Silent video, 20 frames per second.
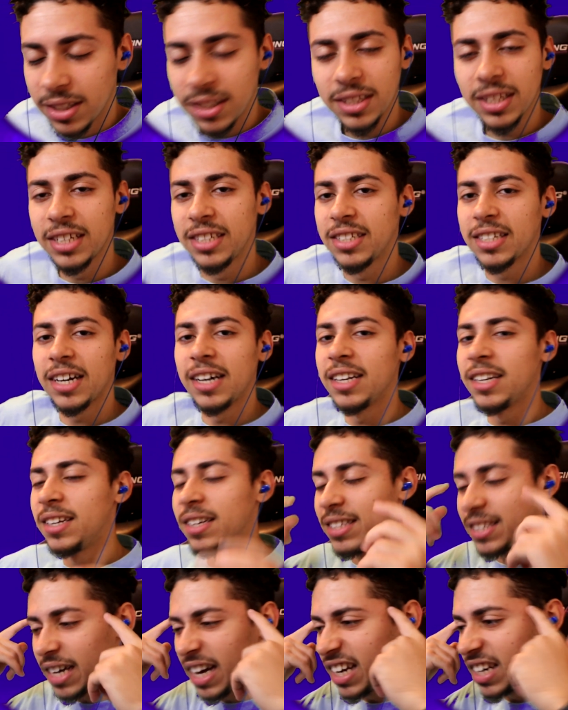It's, it's kind of
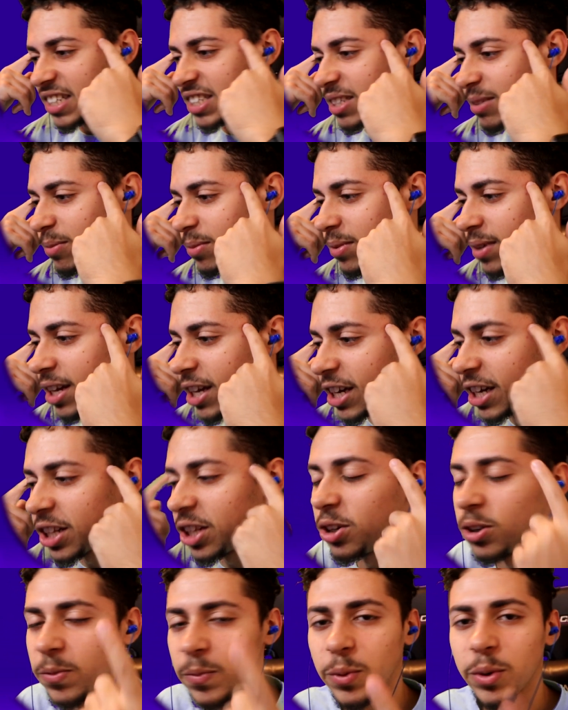it's kind of some
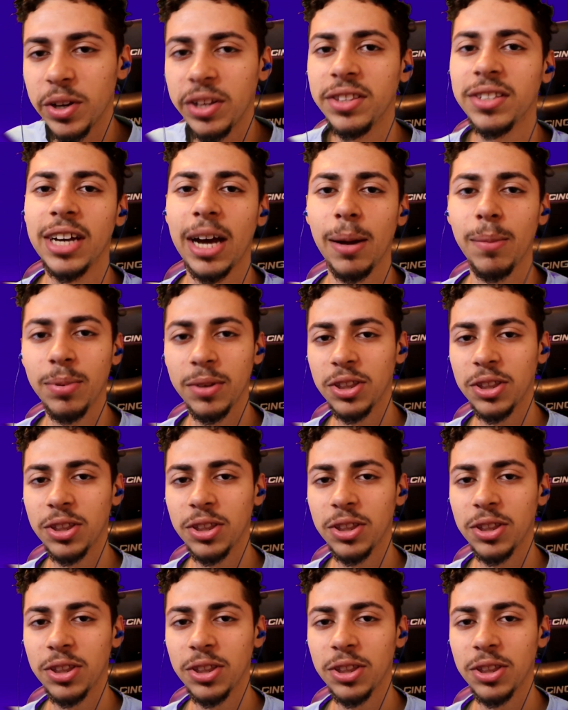clairvoyant type